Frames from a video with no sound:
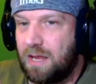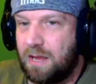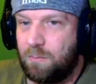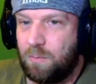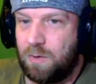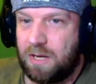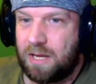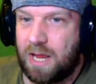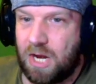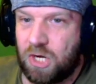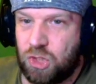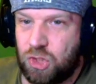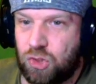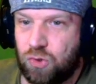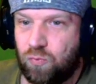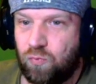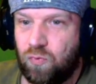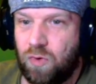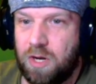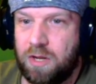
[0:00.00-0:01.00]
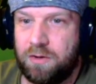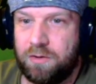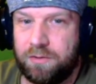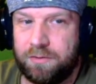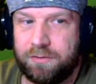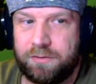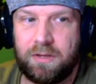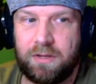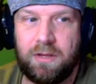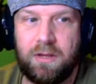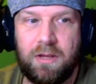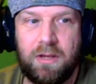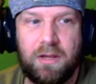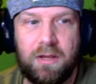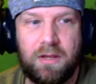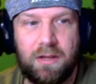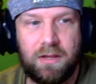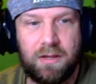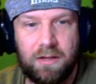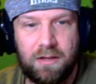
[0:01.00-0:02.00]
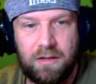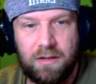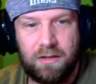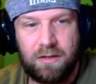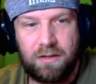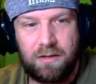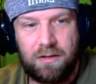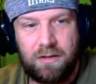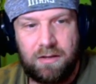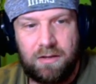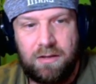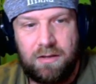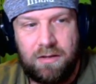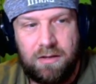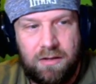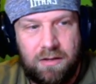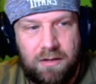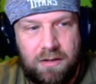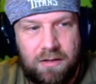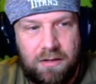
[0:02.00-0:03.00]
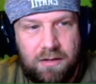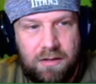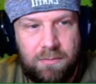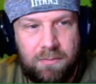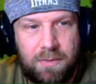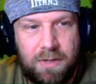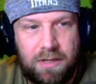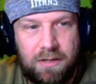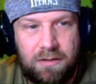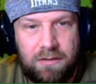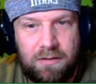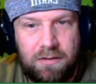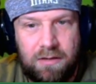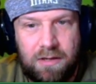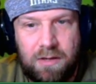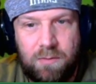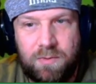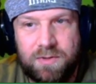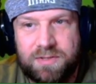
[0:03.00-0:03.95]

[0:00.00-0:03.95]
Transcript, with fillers: game when he got drilled. Yeah. I mean, he